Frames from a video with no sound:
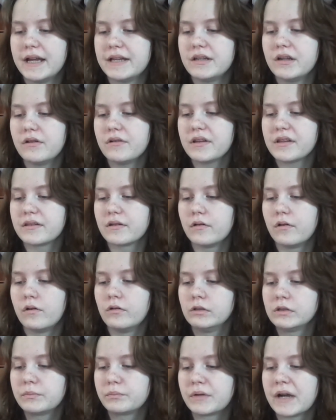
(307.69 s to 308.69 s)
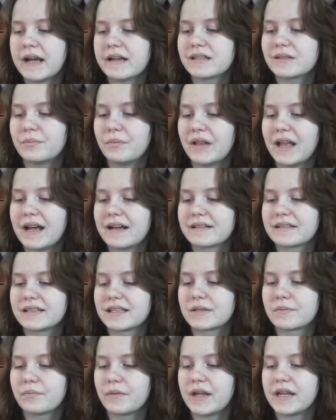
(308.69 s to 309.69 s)
I noted the old brass plaques
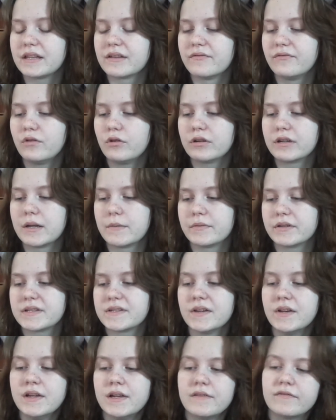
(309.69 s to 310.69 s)
displaying the floor numbers,